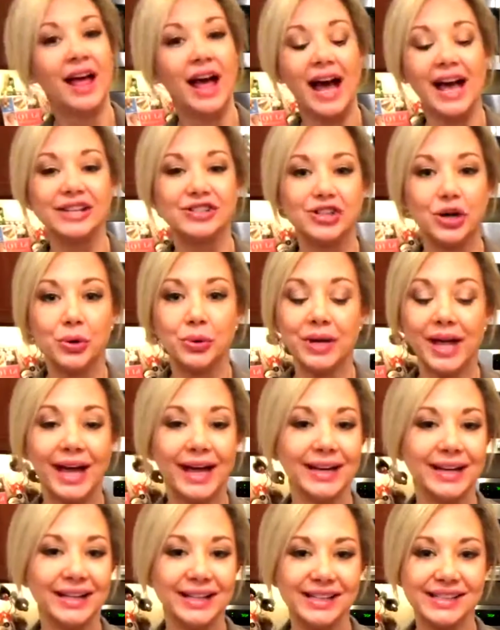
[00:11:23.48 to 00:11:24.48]
I don't
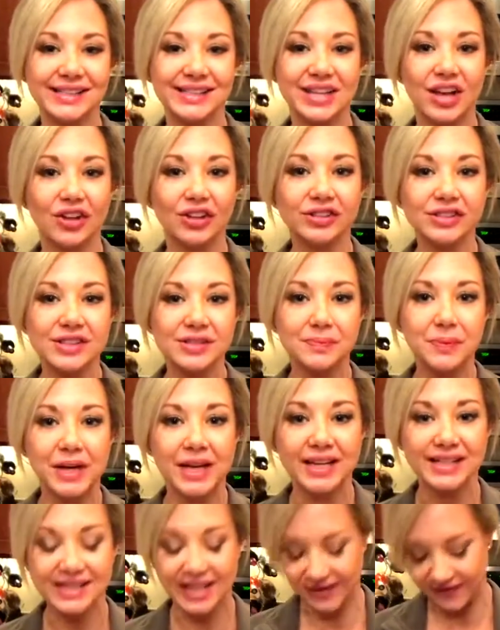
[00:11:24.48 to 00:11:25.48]
add any salt
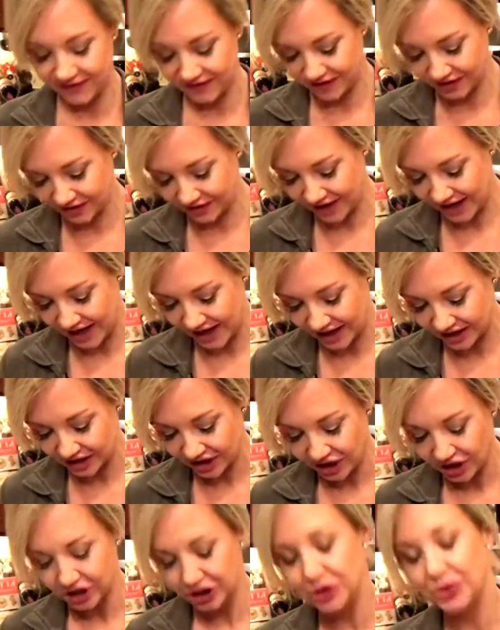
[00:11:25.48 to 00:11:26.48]
because I feel that
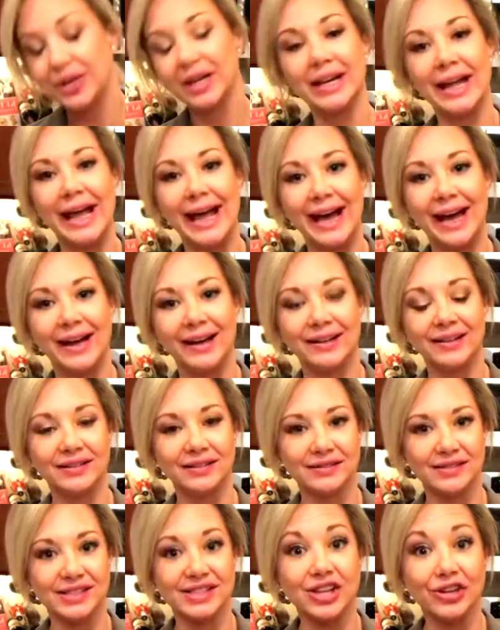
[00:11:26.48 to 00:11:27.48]
you can add
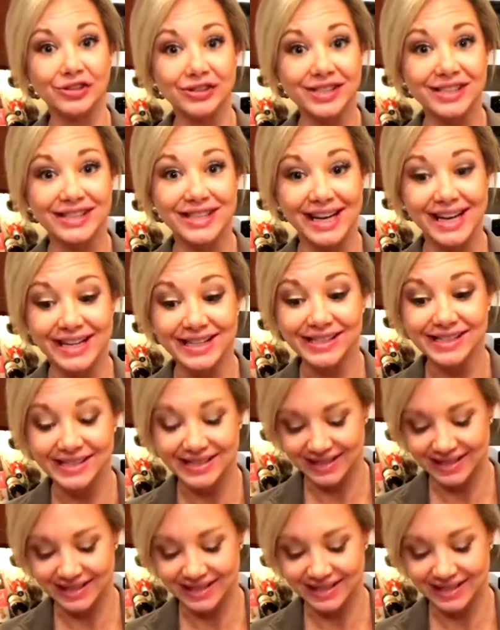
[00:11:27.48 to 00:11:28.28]
salt to taste.